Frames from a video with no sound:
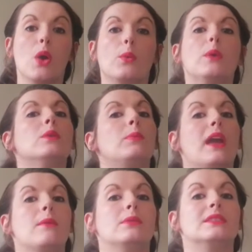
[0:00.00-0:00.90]
we would be
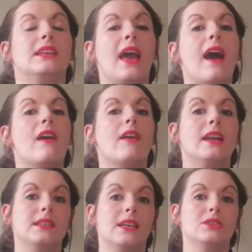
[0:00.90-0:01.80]
able to get our
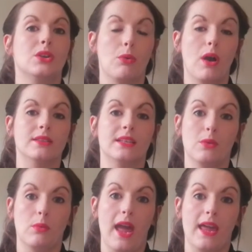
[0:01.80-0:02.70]
ideas across in
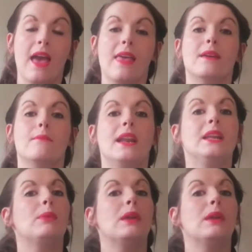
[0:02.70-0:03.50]
a way that many